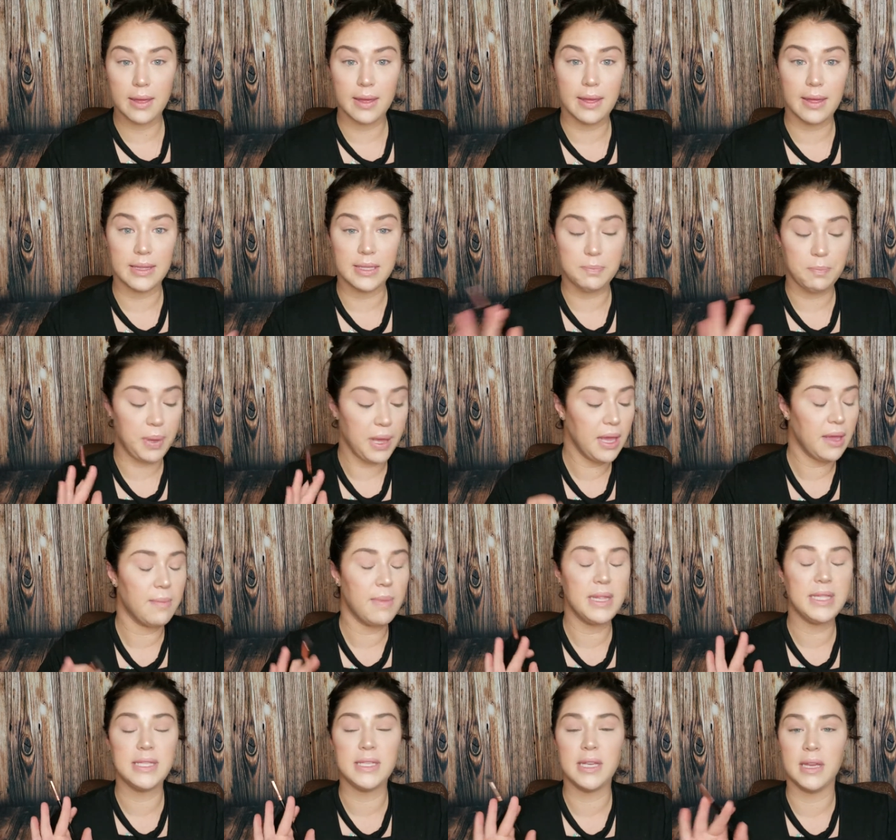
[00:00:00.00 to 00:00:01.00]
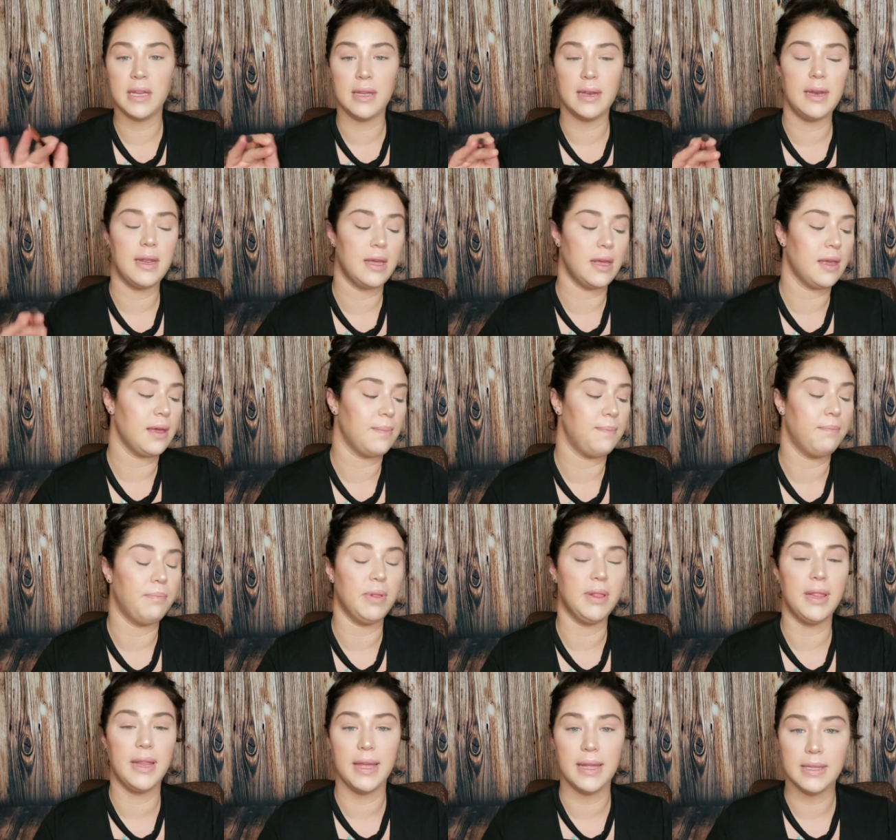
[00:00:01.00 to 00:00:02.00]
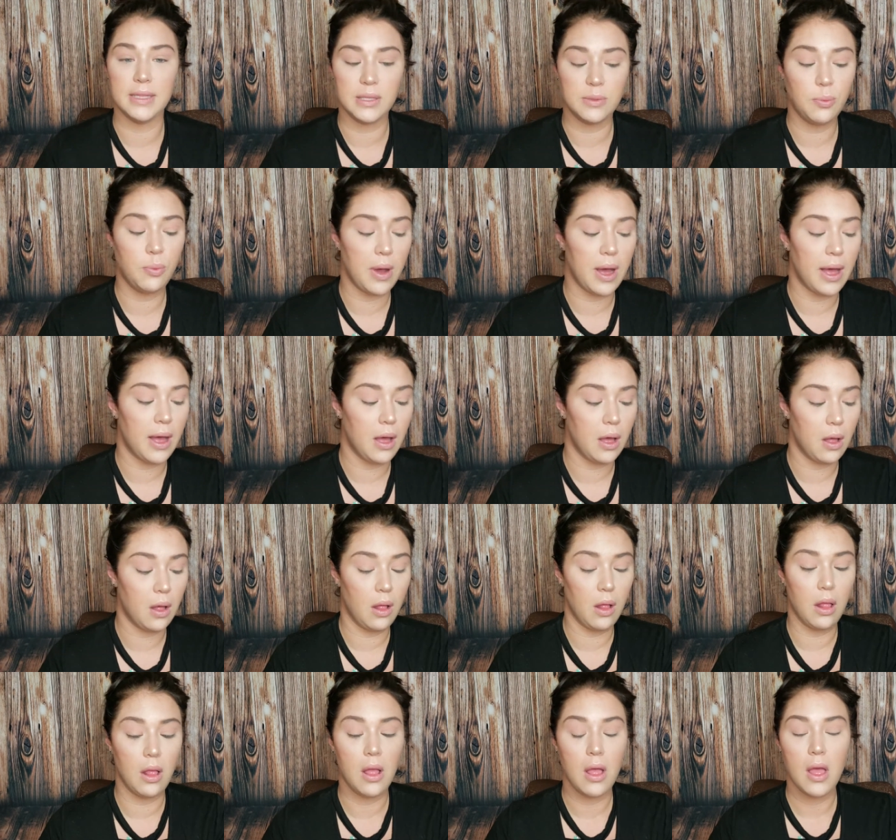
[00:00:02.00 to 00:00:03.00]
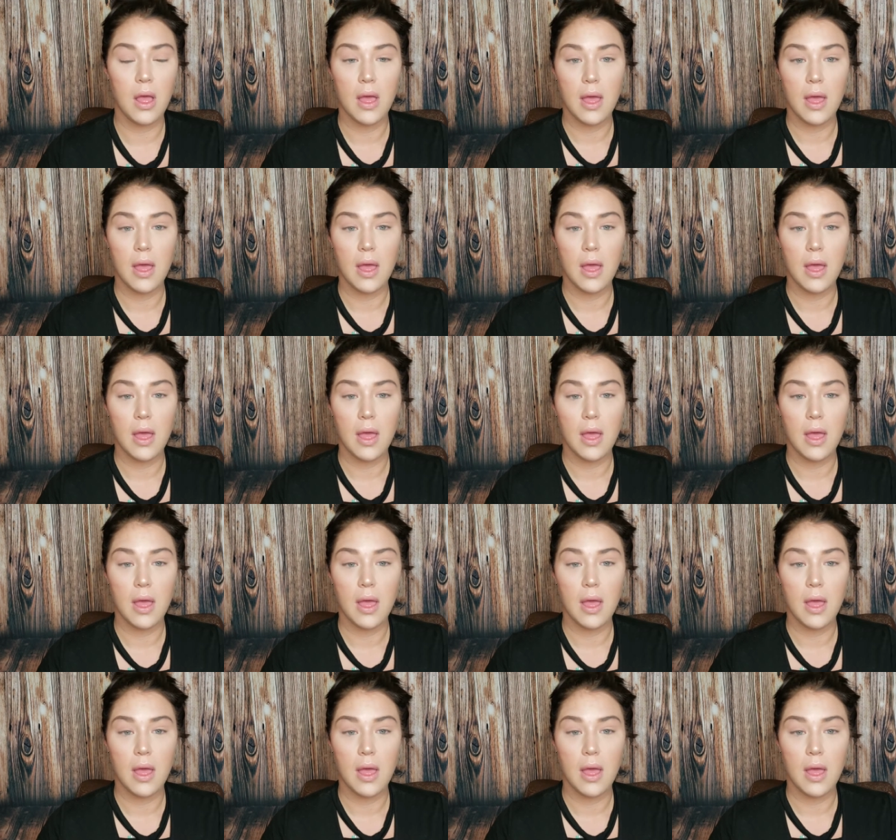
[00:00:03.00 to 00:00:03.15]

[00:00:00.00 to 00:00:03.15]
it's pigmented, it blends well,